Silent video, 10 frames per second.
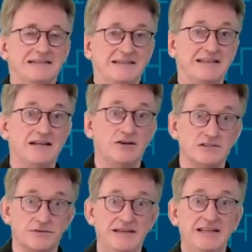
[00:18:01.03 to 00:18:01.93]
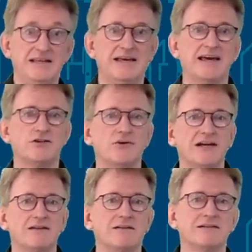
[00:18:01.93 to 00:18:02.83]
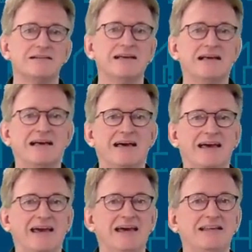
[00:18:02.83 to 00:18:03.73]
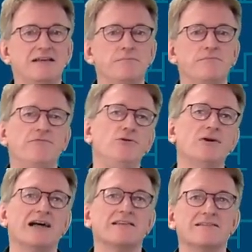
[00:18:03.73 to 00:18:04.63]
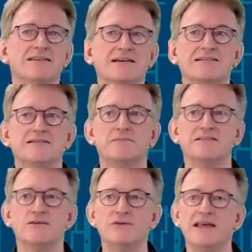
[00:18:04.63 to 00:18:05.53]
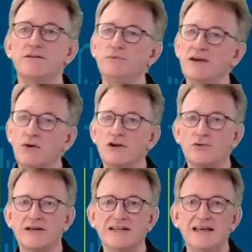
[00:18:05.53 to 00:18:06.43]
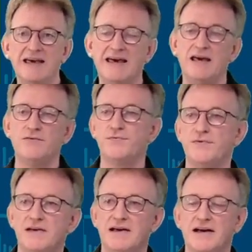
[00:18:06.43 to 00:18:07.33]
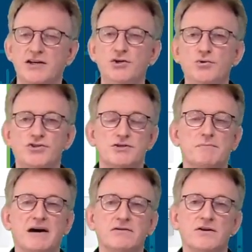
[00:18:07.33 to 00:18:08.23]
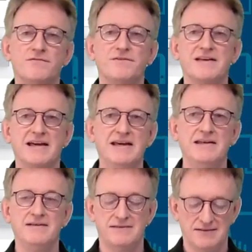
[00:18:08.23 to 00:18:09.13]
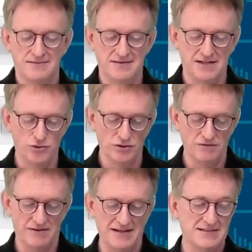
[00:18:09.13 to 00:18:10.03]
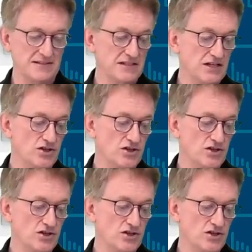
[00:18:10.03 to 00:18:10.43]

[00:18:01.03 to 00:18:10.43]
then also heating actuators, and few other things. So that we already have a huge amount of KNX secure devices.